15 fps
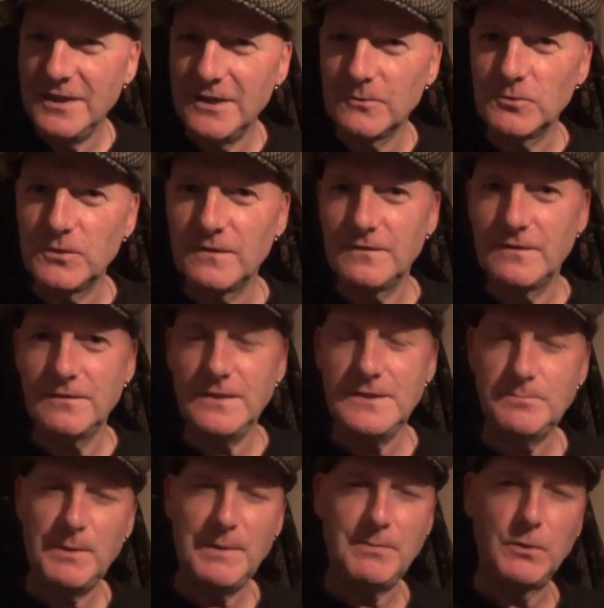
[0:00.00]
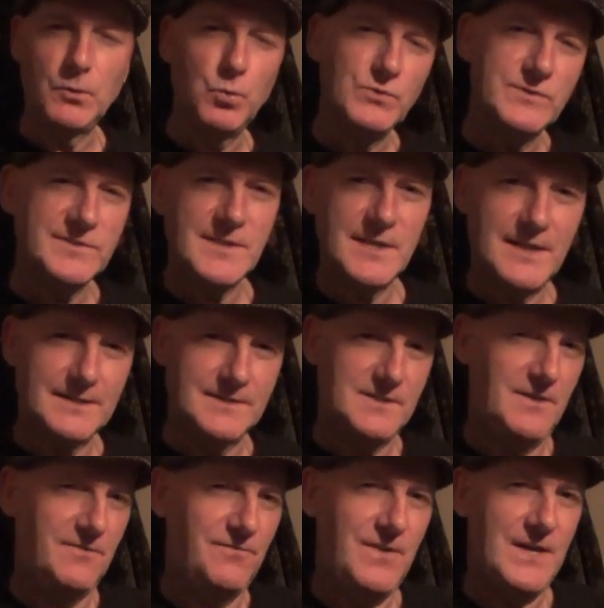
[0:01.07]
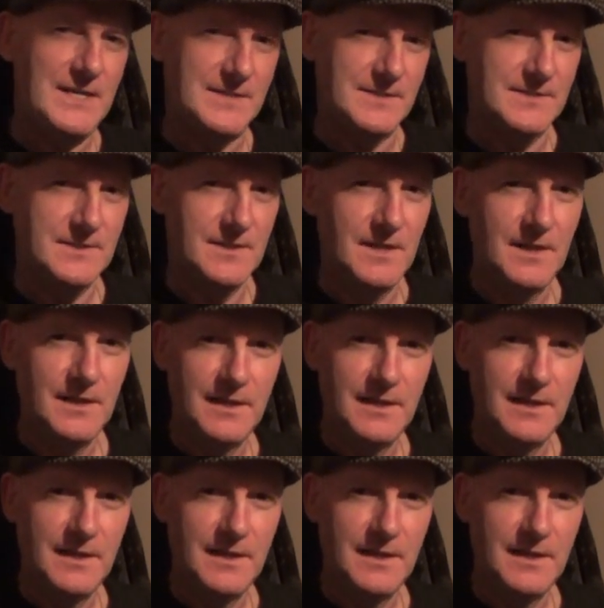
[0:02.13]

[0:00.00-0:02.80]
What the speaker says: You know, these people wouldn't say that to your face.